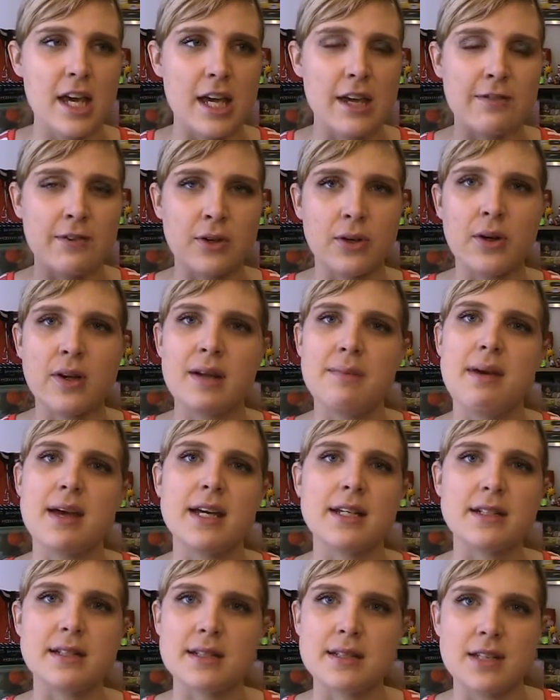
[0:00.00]
if you're going to
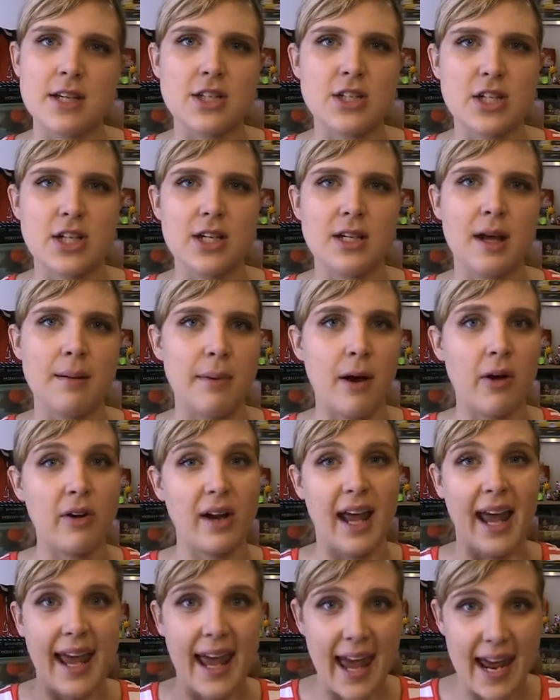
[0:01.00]
make a decision
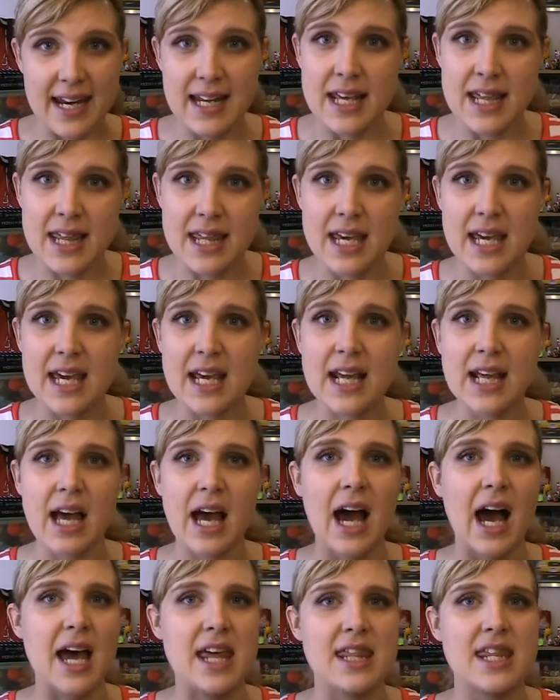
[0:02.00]
about anything,
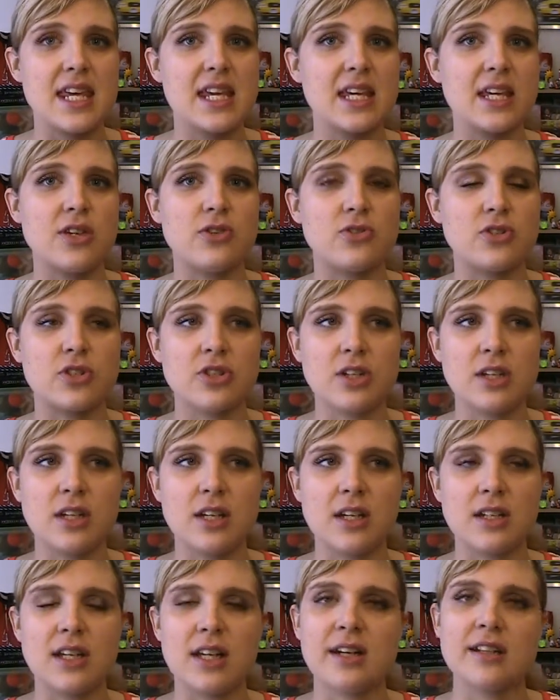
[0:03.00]
I think you
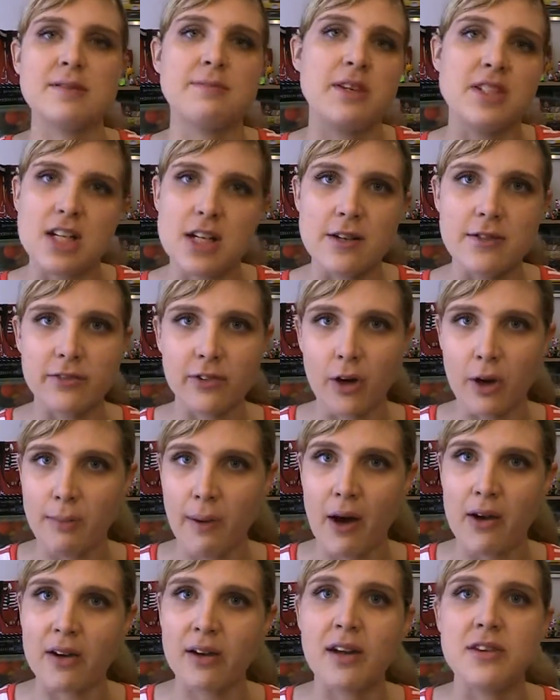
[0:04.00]
should get as much info
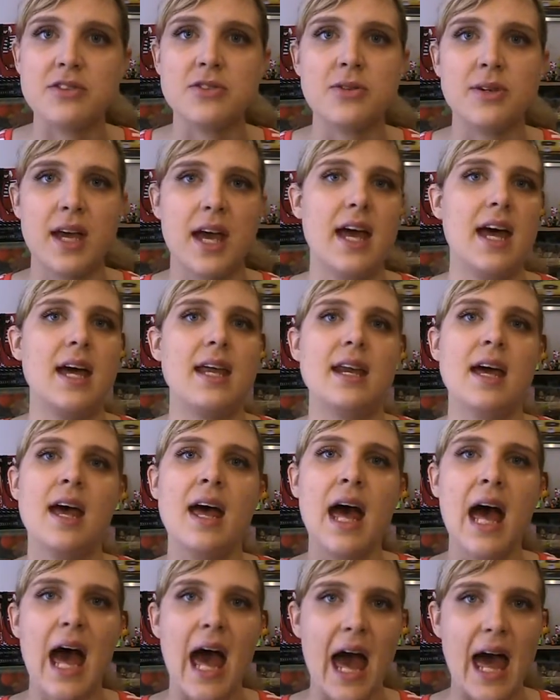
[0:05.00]
about it as you can
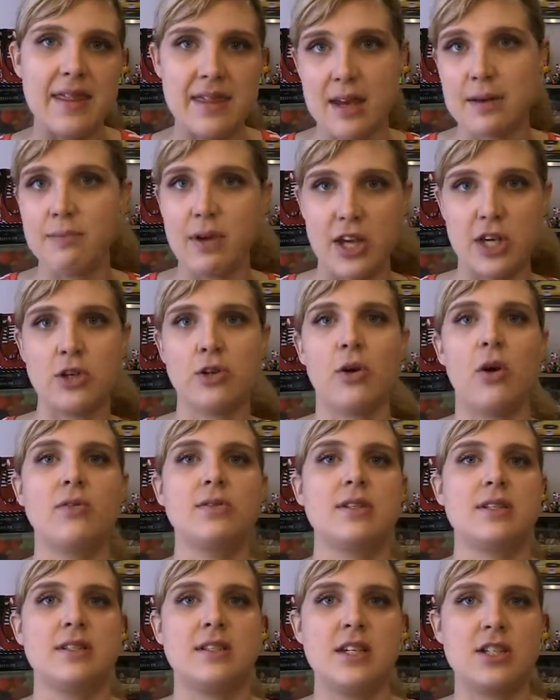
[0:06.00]
and then make your
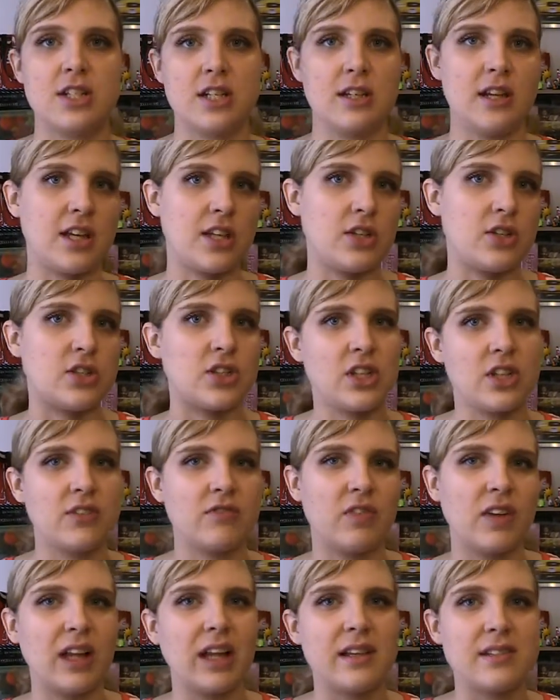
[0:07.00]
own decision. Like, you
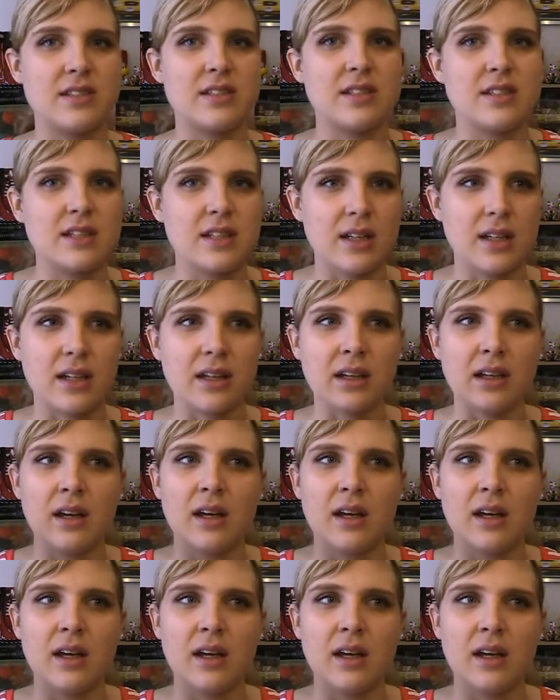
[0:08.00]
shouldn't really listen to